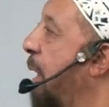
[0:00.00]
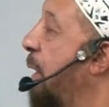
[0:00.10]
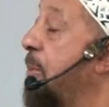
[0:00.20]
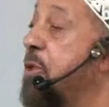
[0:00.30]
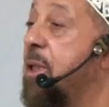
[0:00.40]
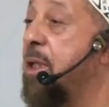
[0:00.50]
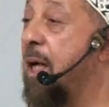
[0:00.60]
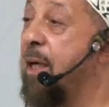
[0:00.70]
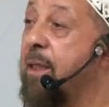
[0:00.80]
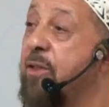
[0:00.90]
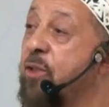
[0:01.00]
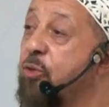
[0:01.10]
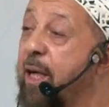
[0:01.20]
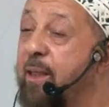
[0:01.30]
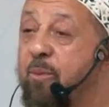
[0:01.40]
Alhamdulillah, it is a
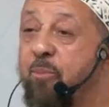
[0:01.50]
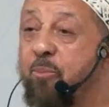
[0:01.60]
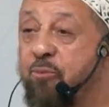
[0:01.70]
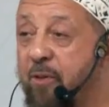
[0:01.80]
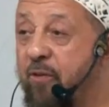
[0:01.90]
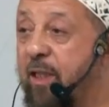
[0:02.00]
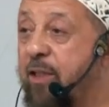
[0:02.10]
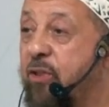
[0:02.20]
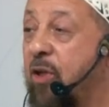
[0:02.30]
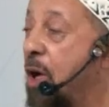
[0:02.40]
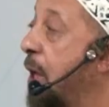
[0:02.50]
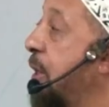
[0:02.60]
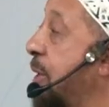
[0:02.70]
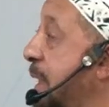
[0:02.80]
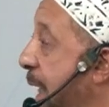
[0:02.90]
great privilege and
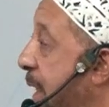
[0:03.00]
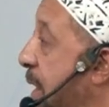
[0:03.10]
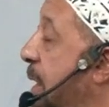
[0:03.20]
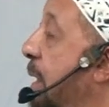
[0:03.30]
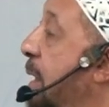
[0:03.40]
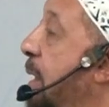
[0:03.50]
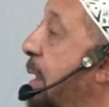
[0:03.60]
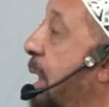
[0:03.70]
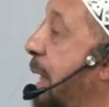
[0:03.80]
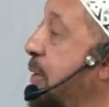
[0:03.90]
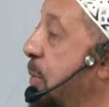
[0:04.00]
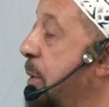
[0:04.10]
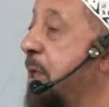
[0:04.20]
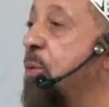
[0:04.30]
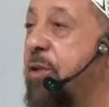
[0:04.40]
honor again uh, to
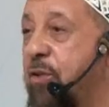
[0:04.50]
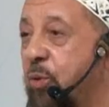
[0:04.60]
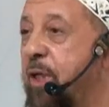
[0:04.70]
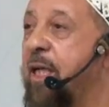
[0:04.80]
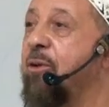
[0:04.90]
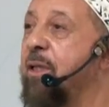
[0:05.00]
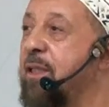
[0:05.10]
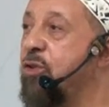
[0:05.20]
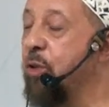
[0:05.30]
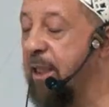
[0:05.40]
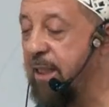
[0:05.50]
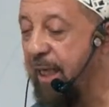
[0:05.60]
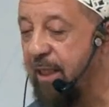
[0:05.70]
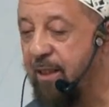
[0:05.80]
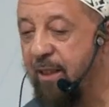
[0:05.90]
be with you here in
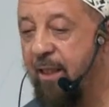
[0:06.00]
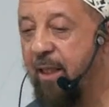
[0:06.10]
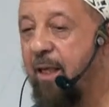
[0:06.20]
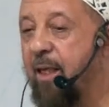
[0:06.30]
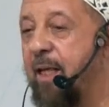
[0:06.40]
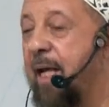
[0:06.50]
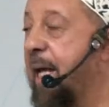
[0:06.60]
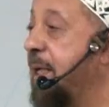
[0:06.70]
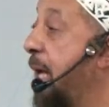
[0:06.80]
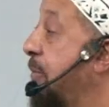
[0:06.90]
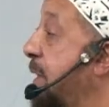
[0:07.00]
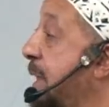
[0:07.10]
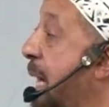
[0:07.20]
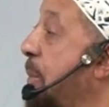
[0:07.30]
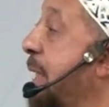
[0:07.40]
Trinidad. And every
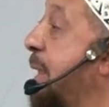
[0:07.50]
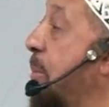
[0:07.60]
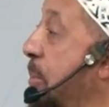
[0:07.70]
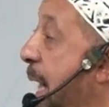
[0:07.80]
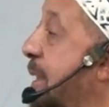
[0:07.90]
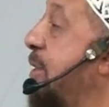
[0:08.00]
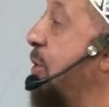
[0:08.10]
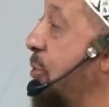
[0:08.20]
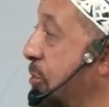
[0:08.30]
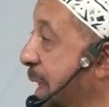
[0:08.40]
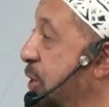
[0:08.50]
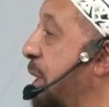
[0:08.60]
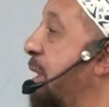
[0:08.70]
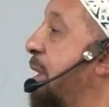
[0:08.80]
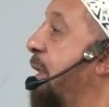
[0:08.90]
time I come back to the
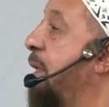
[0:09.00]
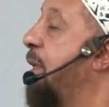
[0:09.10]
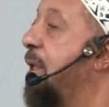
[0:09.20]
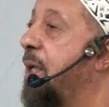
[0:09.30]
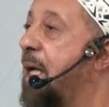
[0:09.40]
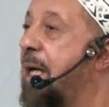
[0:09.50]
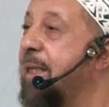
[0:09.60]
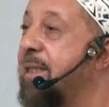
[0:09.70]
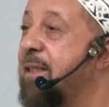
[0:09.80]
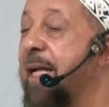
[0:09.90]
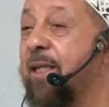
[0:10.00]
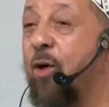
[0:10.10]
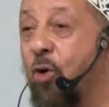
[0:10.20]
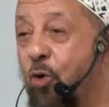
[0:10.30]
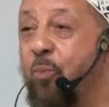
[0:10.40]
region, uh, it's like a
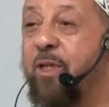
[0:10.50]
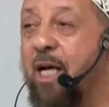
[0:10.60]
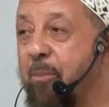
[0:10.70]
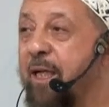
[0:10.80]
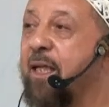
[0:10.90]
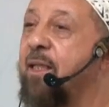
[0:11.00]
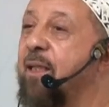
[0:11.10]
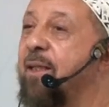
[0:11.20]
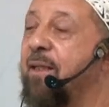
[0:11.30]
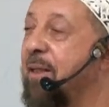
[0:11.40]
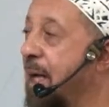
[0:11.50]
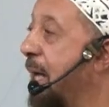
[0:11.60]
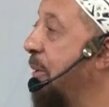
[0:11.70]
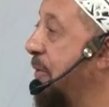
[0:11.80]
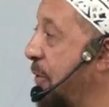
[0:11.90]
homecoming
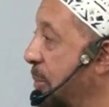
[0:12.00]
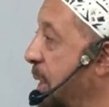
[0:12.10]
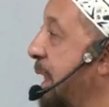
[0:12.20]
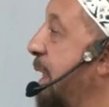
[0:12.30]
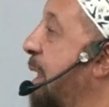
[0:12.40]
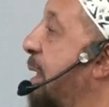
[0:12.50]
uh, for me